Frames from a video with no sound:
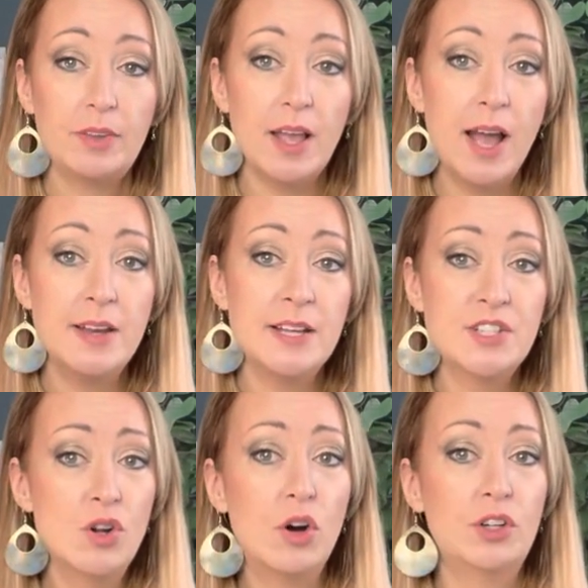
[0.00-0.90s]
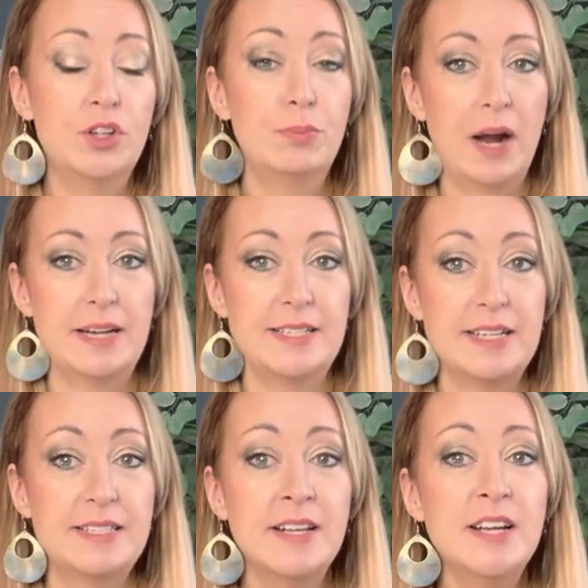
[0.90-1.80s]
and it's not a good
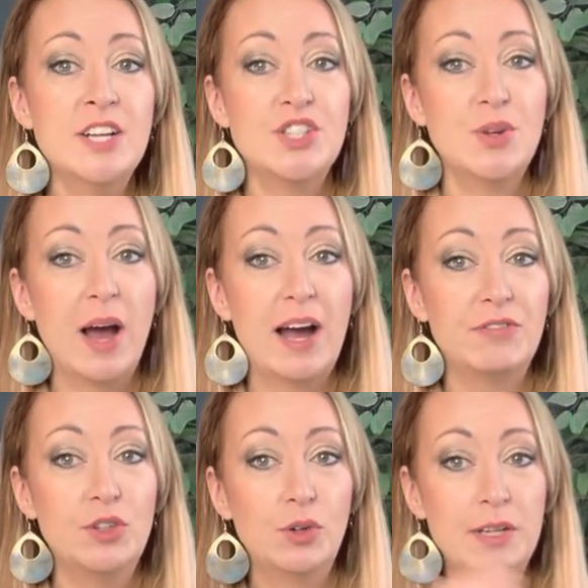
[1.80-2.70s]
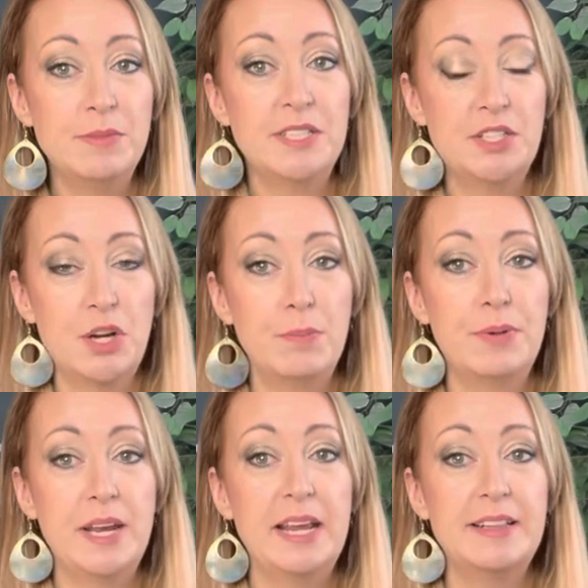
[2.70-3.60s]
practice to have your limited
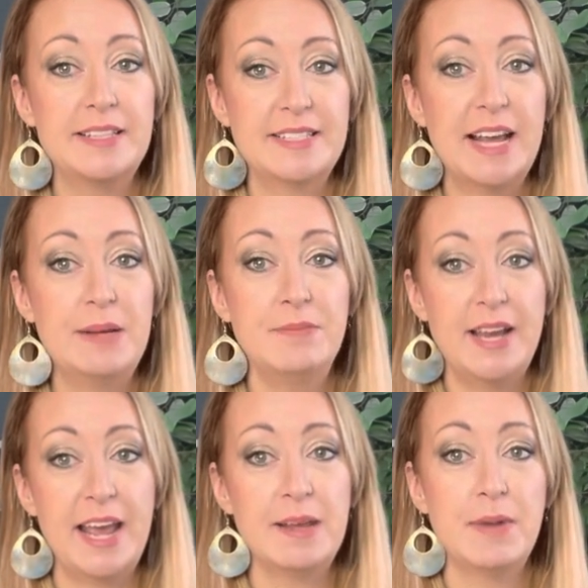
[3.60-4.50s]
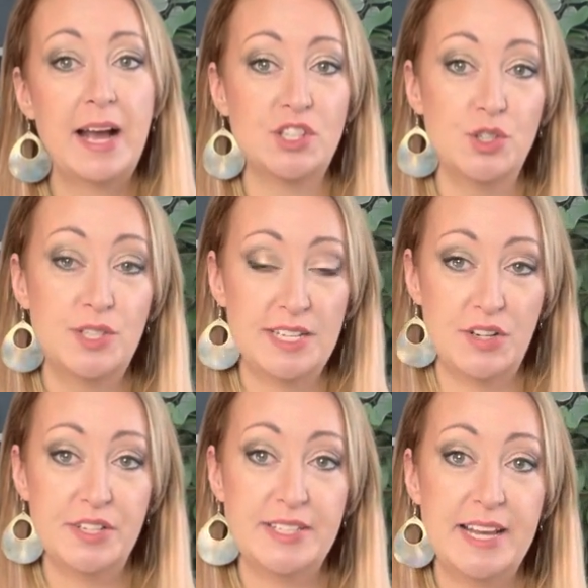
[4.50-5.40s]
company the same name as your
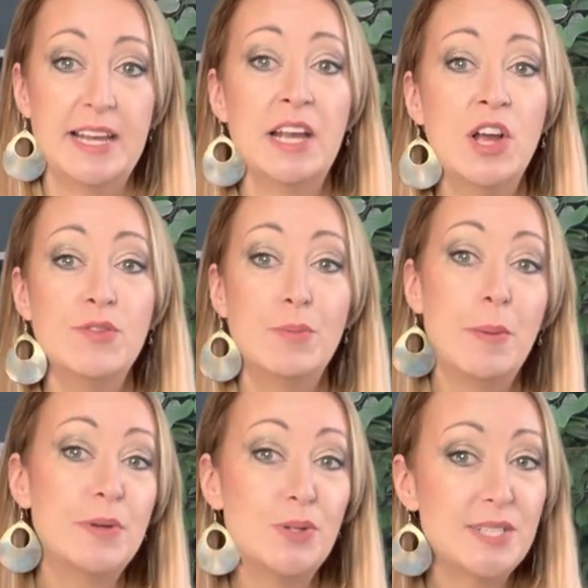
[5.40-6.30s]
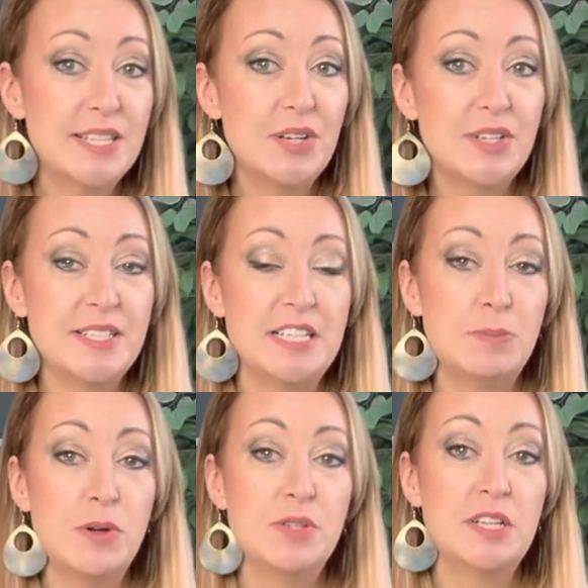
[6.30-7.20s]
CIC. Remember, your CIC is
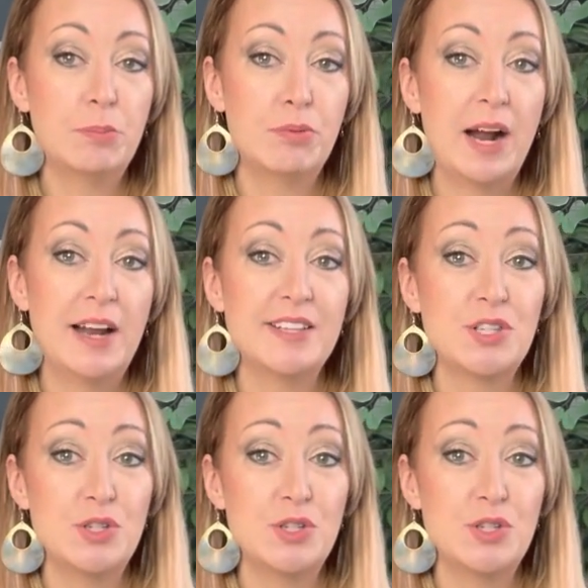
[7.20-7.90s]
building a brand as a